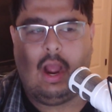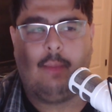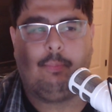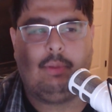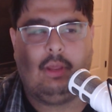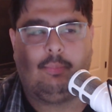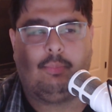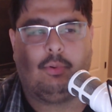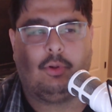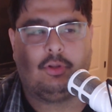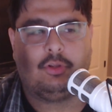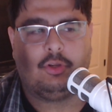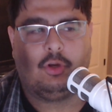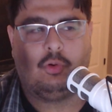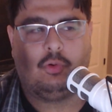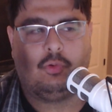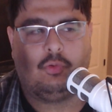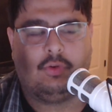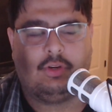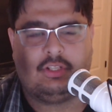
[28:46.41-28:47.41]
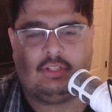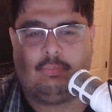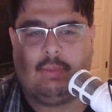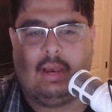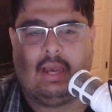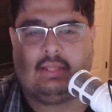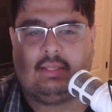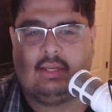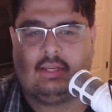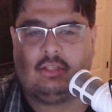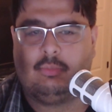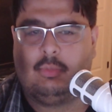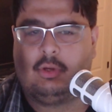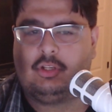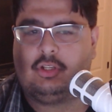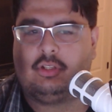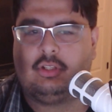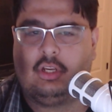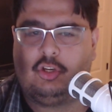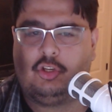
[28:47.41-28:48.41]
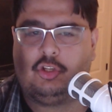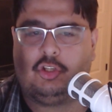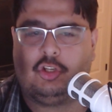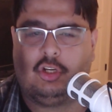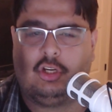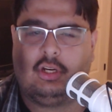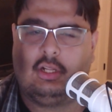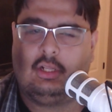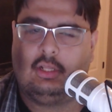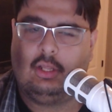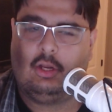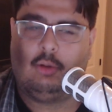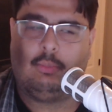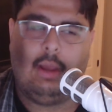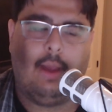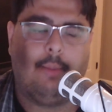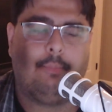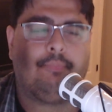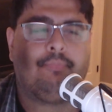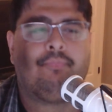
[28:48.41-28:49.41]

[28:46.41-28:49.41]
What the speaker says: people don't respect it as much as they should a little bit.